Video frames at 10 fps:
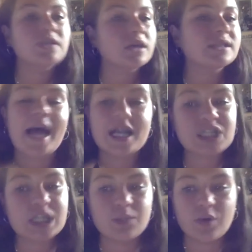doesn't
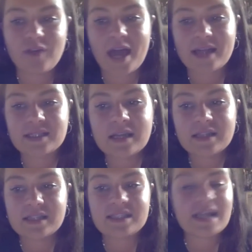actually reflect
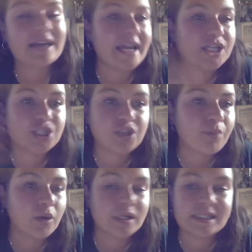the stagnation
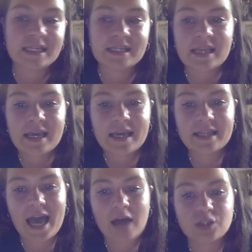of politics
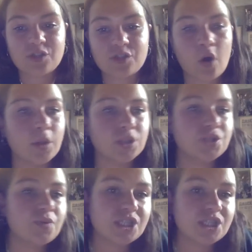in the House of Commons,